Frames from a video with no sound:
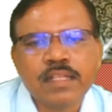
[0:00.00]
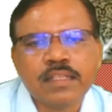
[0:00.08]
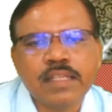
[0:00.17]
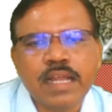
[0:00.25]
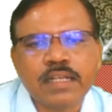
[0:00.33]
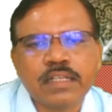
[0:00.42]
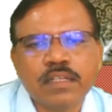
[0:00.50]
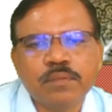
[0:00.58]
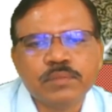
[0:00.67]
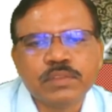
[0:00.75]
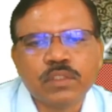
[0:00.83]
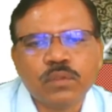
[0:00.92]
that
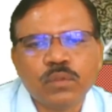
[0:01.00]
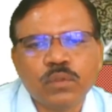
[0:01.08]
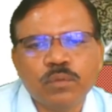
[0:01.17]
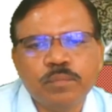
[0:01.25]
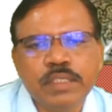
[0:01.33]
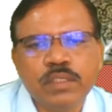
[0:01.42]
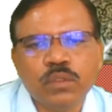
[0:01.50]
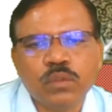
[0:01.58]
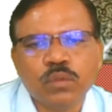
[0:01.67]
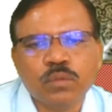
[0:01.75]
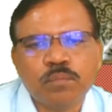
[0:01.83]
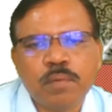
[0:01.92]
comes out to be
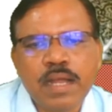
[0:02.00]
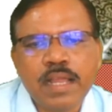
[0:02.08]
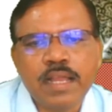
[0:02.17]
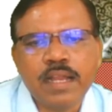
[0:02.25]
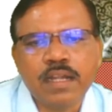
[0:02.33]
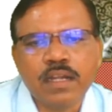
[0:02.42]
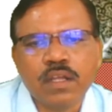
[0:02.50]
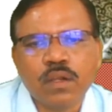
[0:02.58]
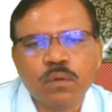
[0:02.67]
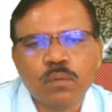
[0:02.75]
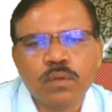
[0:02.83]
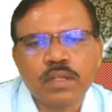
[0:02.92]
2 pi under
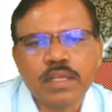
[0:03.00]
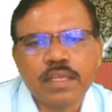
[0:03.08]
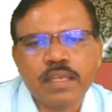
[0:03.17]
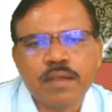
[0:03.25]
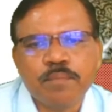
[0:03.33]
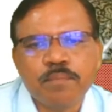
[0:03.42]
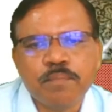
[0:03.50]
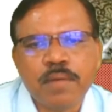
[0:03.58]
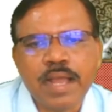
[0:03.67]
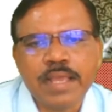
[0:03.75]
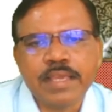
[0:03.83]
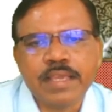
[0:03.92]
root m
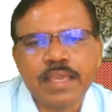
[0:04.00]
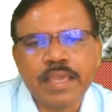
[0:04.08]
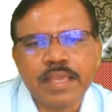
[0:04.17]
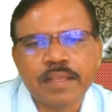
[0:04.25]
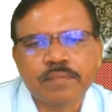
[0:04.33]
by k.